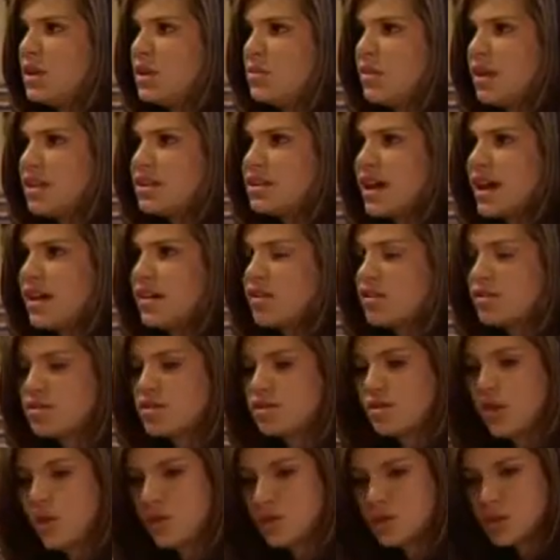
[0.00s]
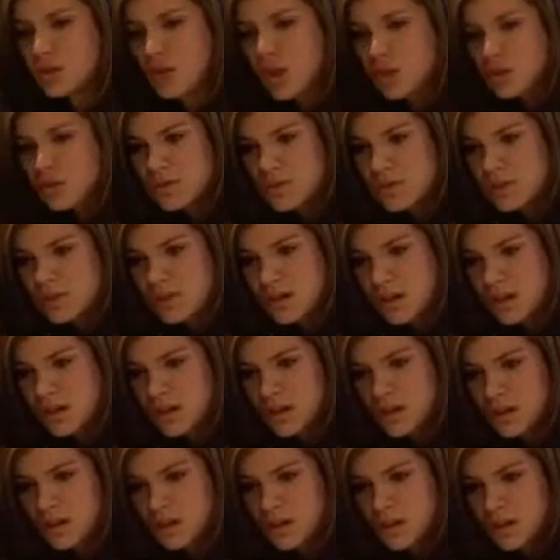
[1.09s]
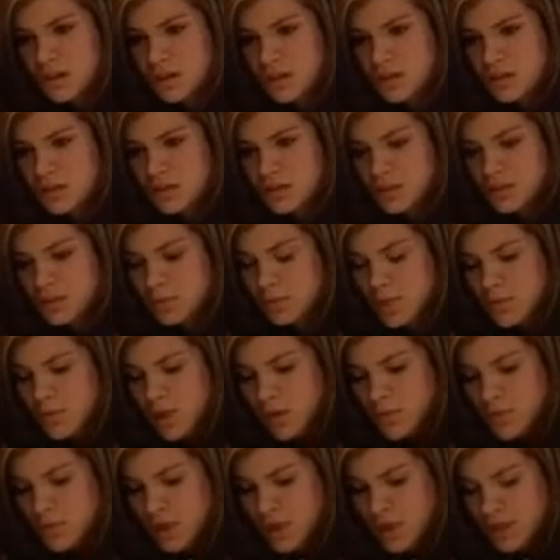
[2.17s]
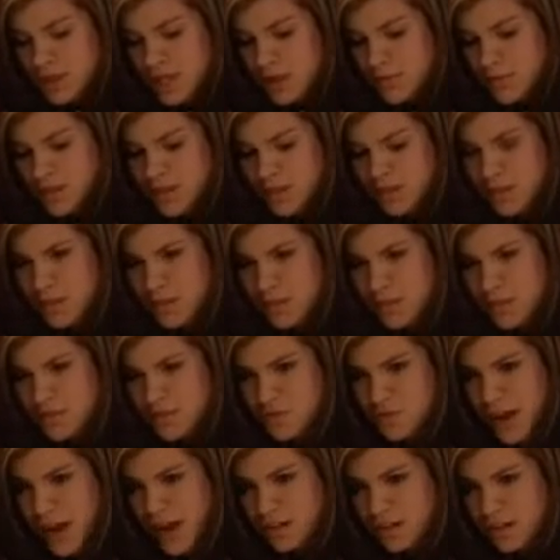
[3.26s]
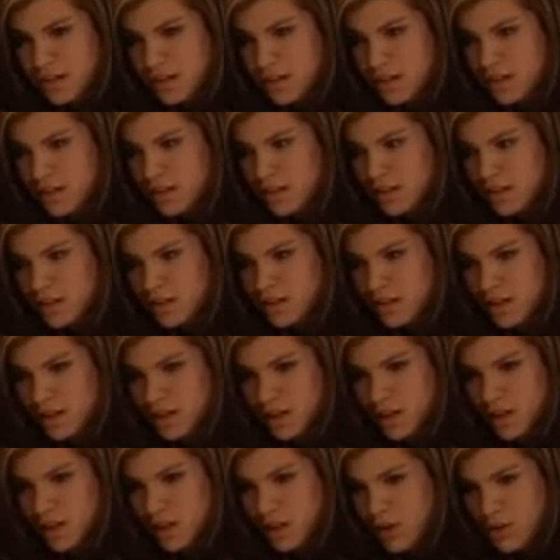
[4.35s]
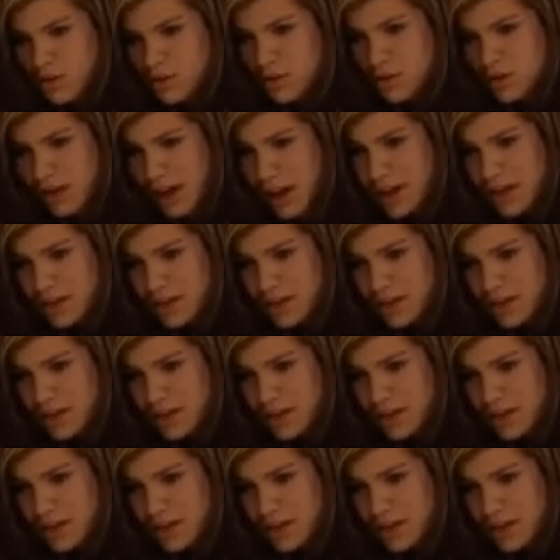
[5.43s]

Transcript: me and my dad are so close. When my mom tried to tell me that he was violent, I called her a